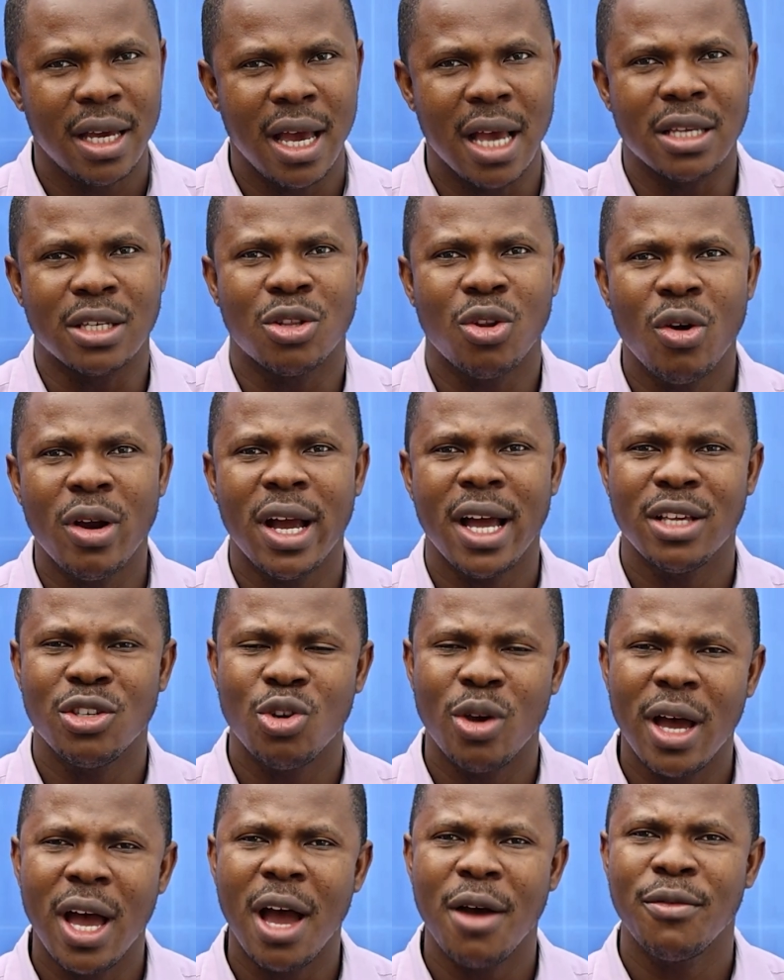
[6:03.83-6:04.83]
As long as
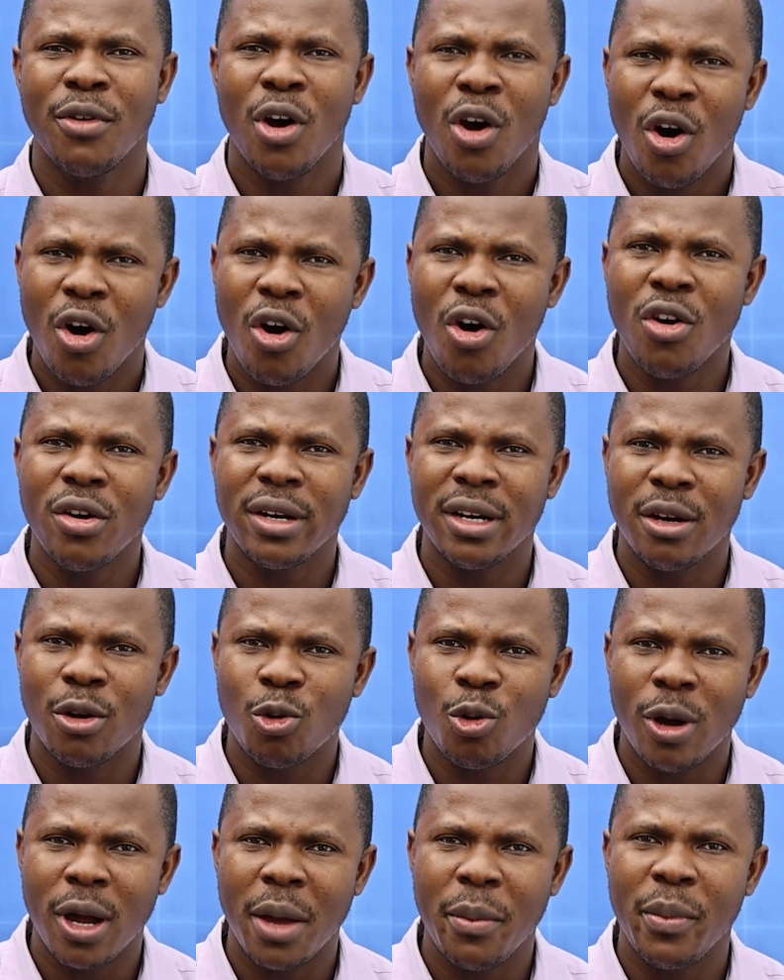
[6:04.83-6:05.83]
you have all the
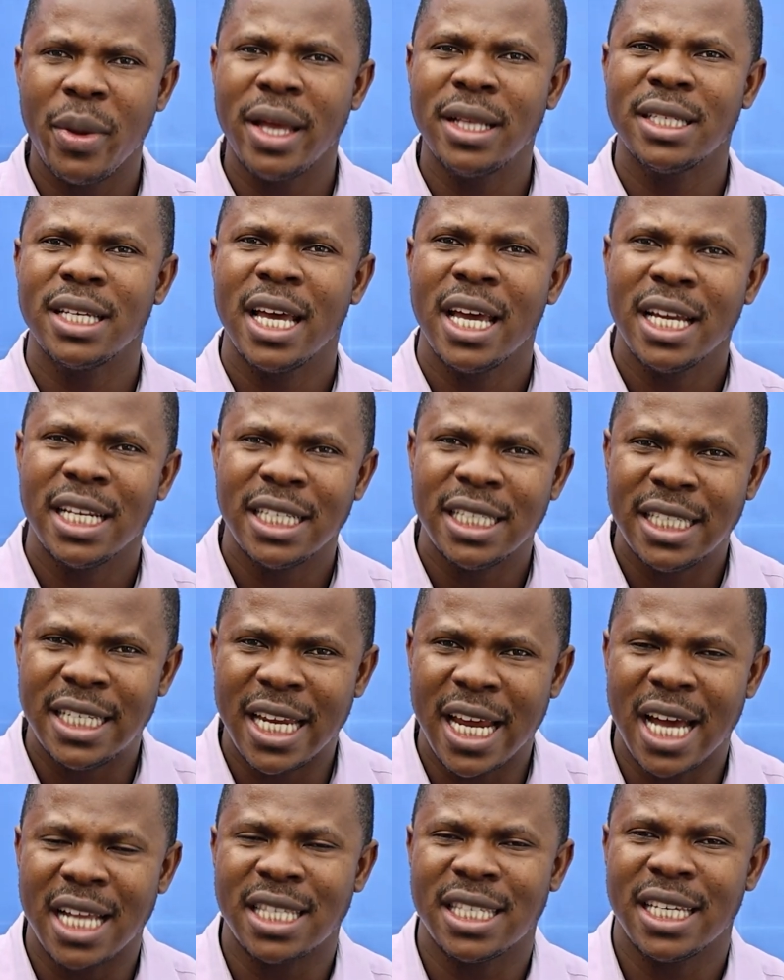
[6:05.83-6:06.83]
requirements
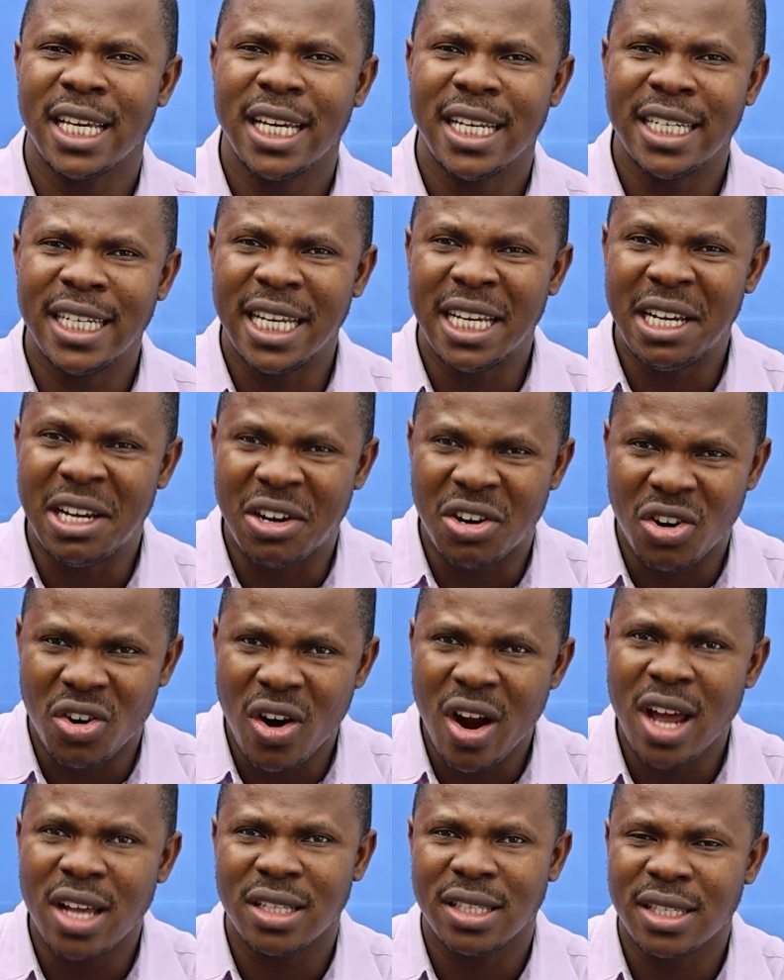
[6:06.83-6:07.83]
that the
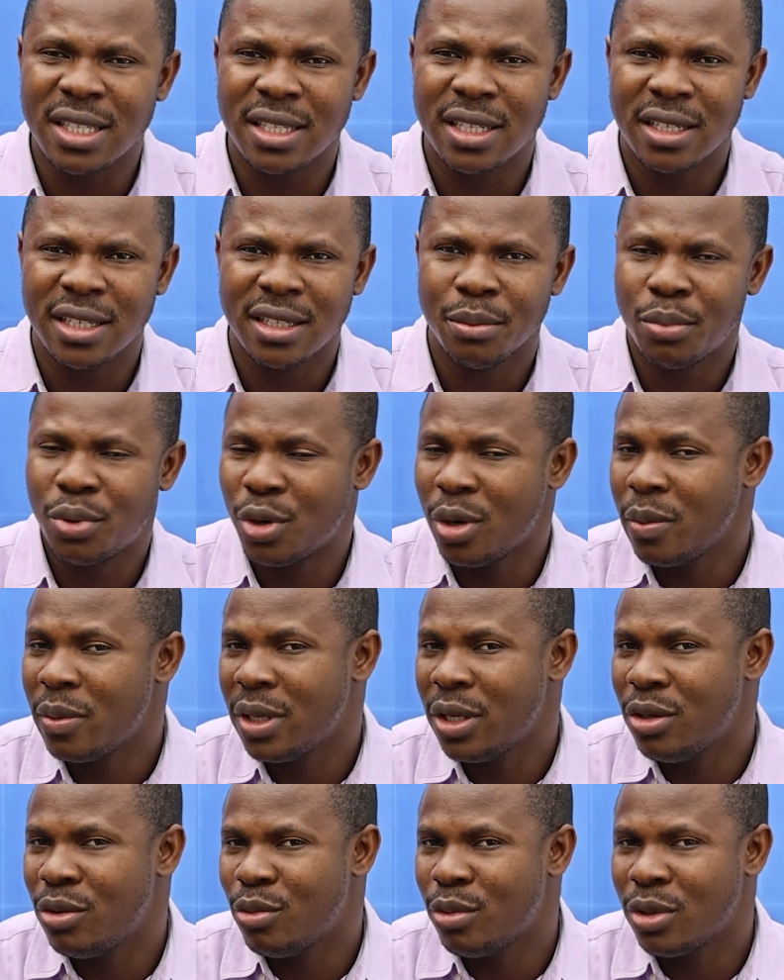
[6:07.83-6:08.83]
grants,
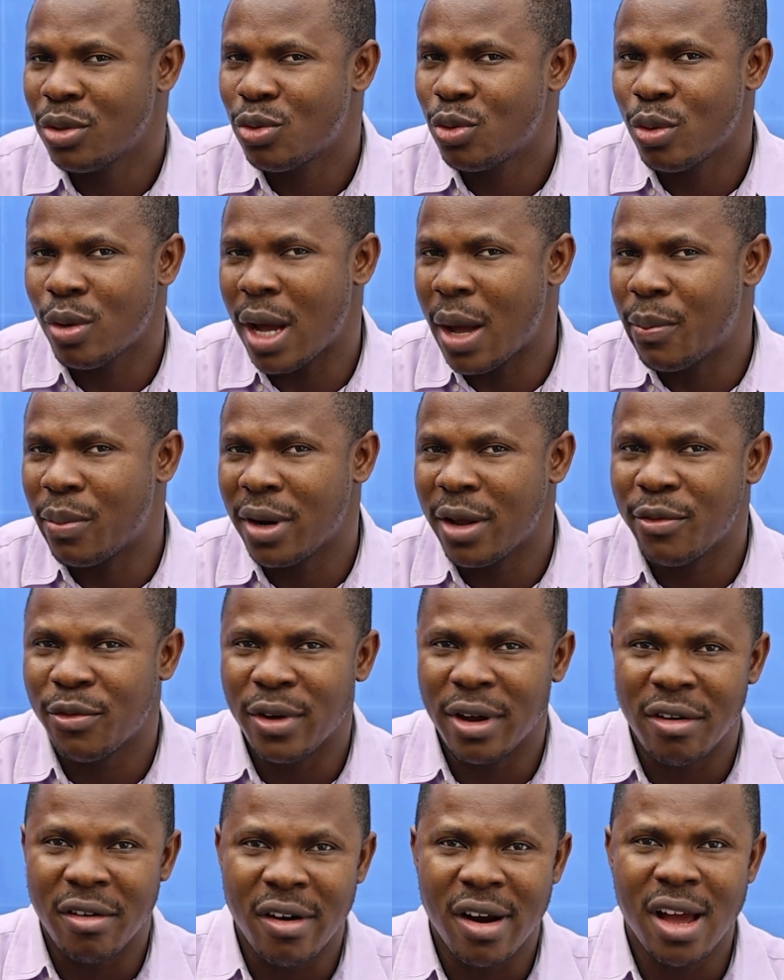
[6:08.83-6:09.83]
probably you want to apply
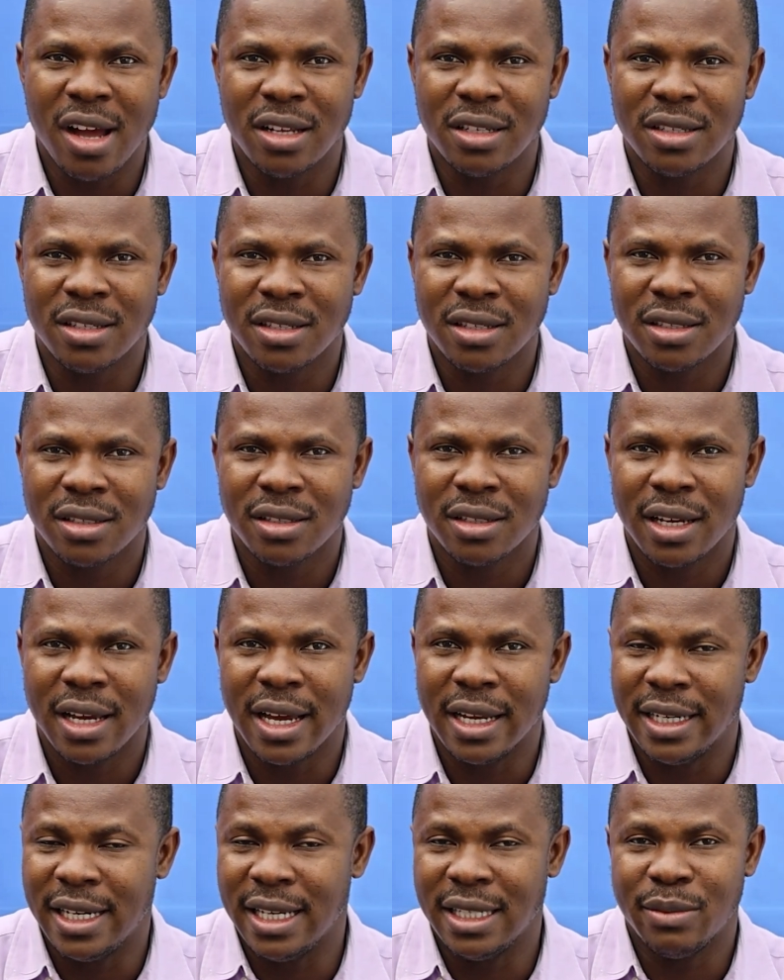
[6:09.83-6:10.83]
for grants,
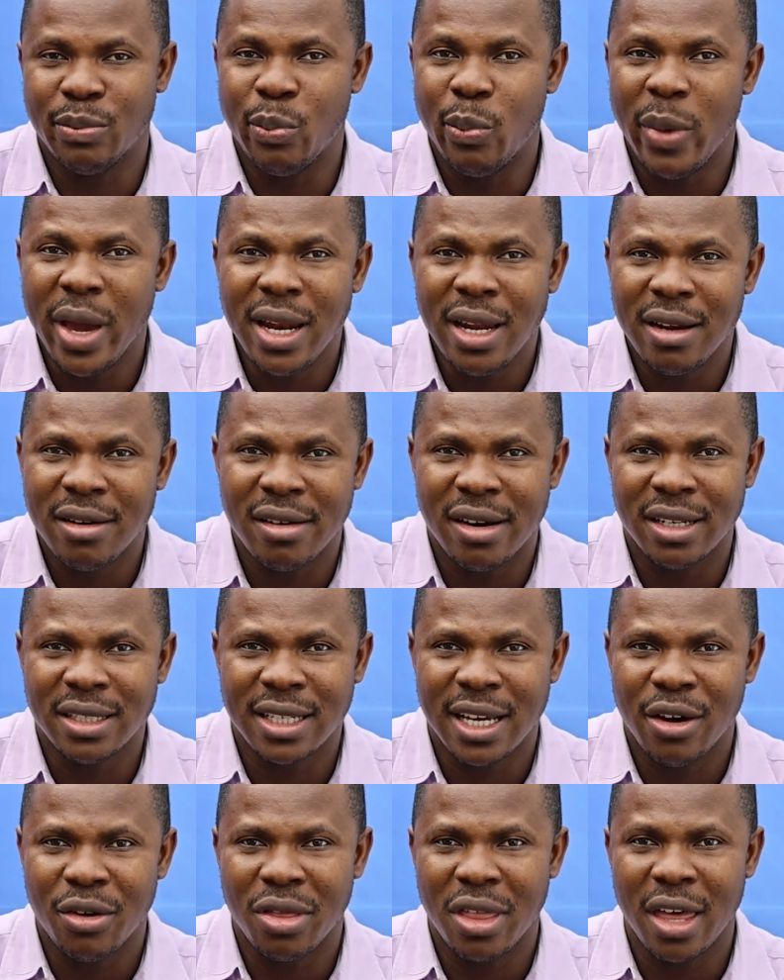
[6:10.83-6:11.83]
and there's many grants
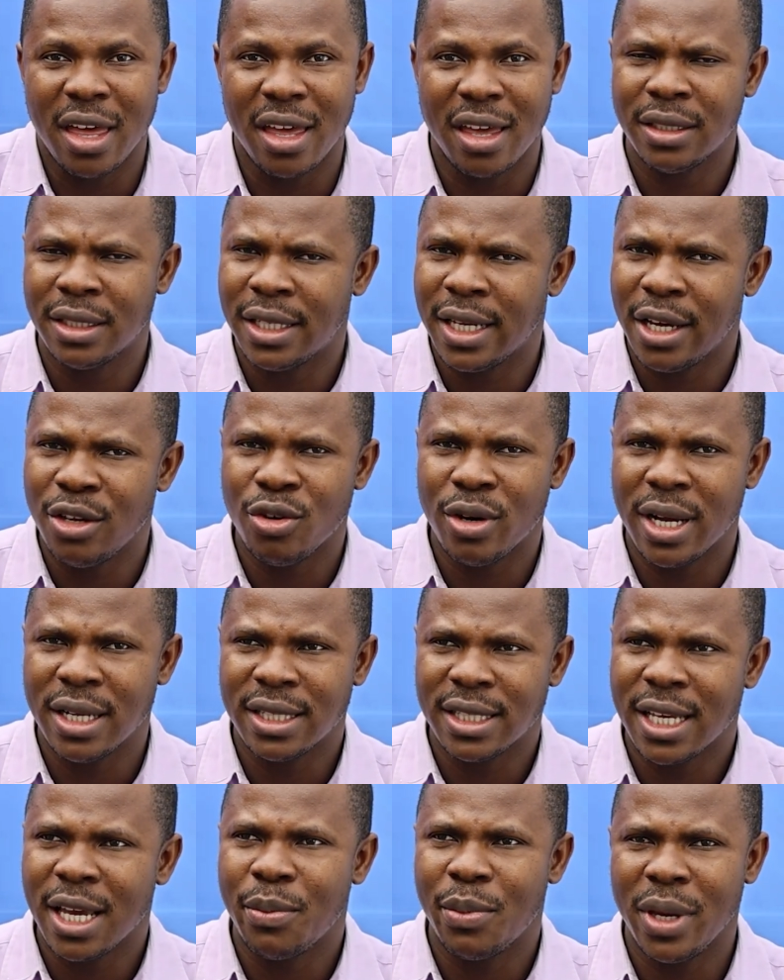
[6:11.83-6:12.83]
out there that you can
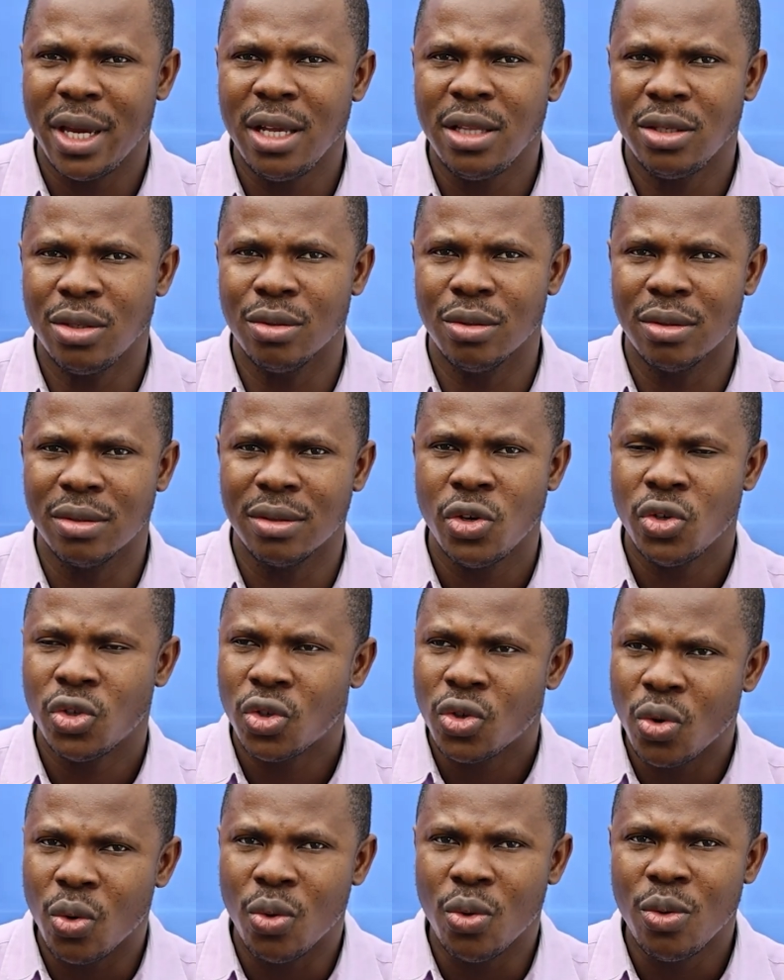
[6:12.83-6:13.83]
tap into.
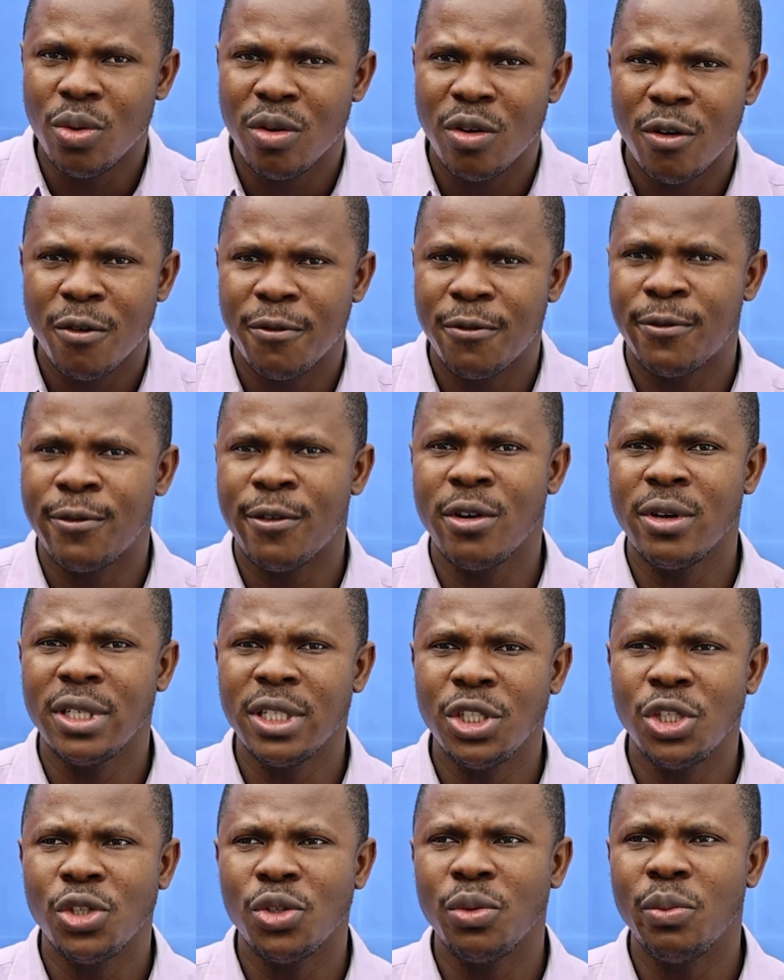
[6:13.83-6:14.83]
So
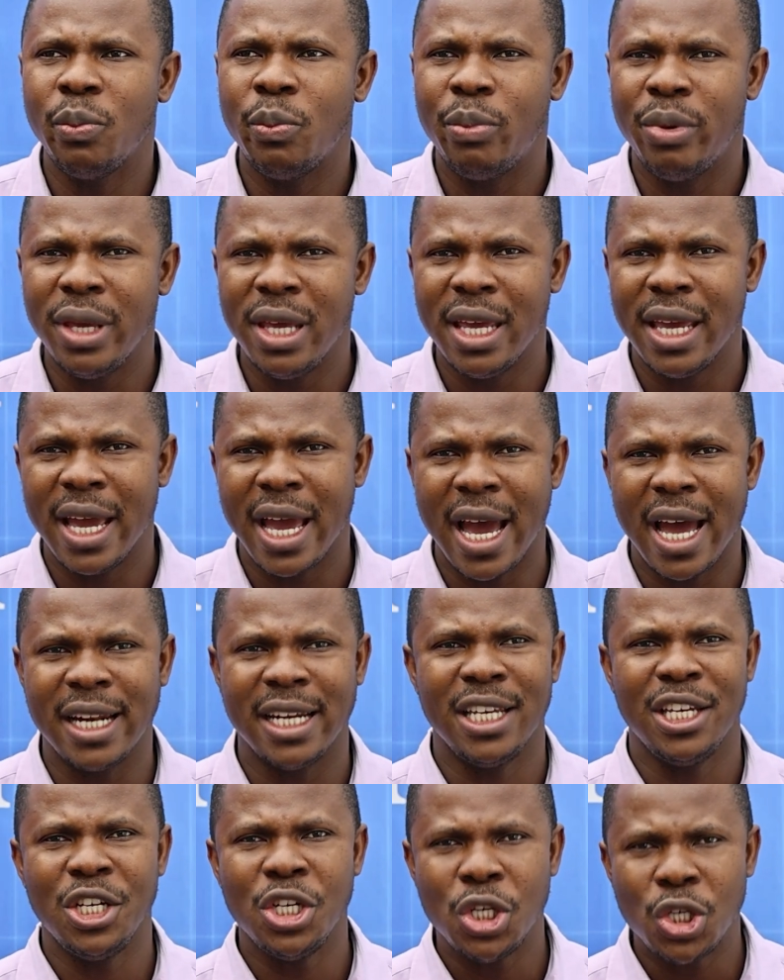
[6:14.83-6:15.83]
funding shouldn't be an
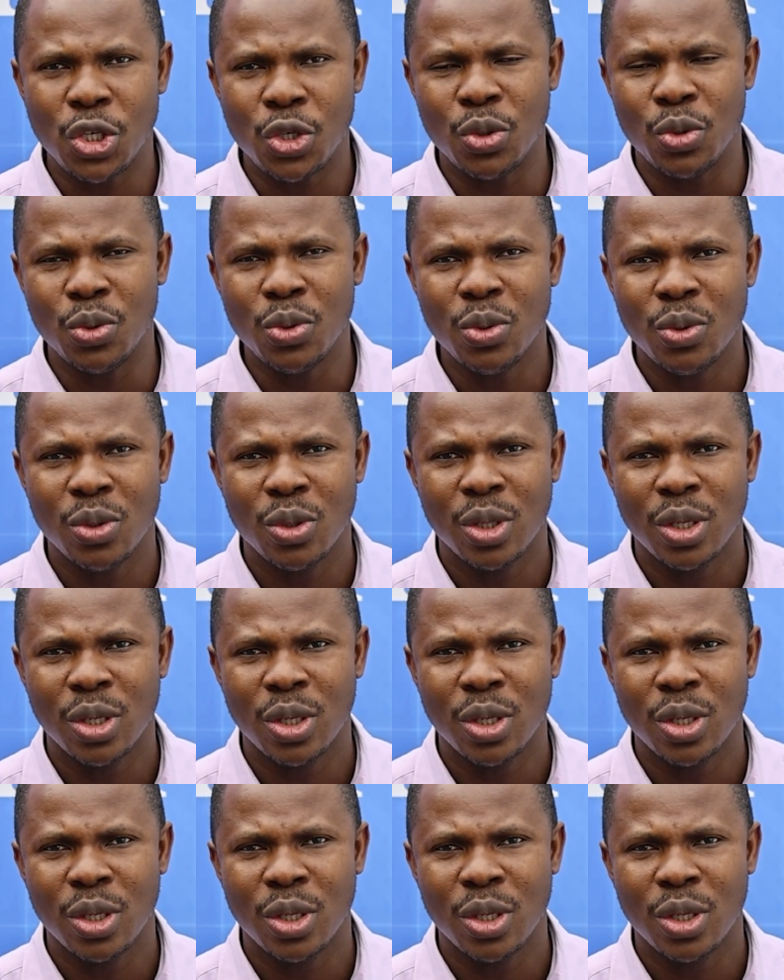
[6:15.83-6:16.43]
issue